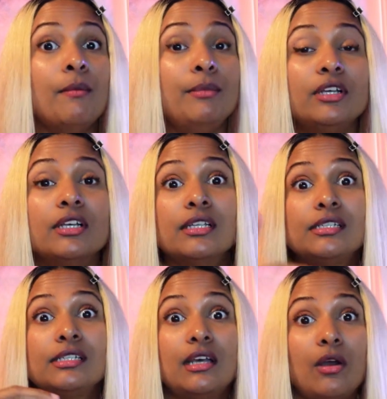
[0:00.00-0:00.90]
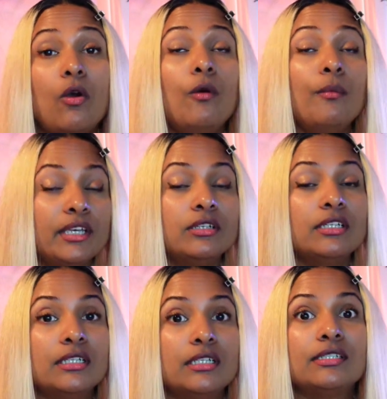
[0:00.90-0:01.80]
because oh my
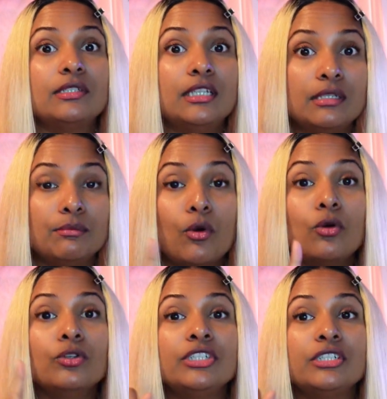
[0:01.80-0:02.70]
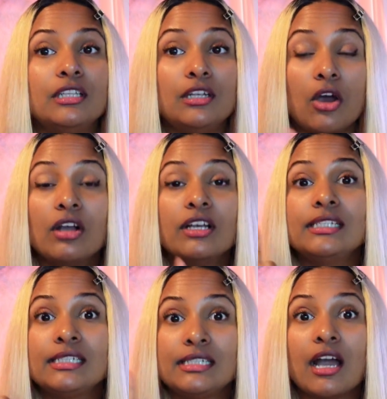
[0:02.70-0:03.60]
goodness, the
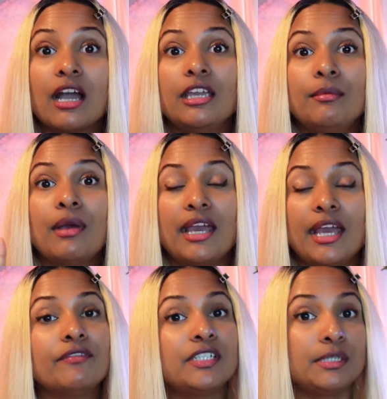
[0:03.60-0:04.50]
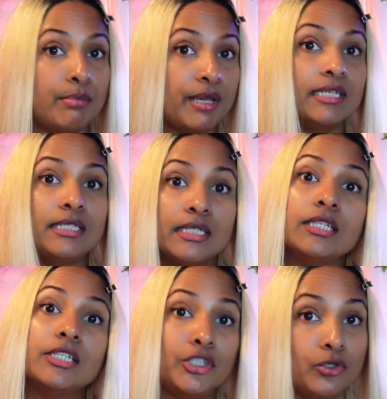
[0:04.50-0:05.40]
longest time I have spent in
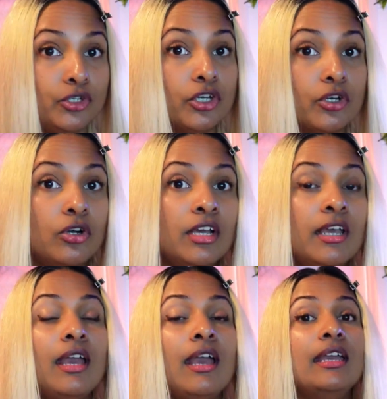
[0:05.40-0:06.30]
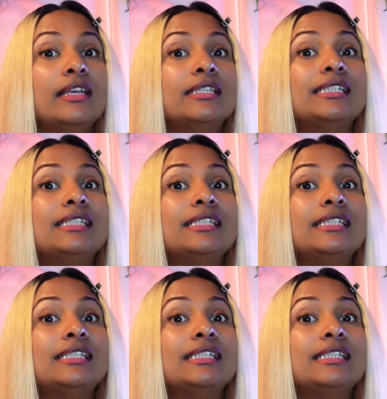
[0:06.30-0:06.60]
a studio is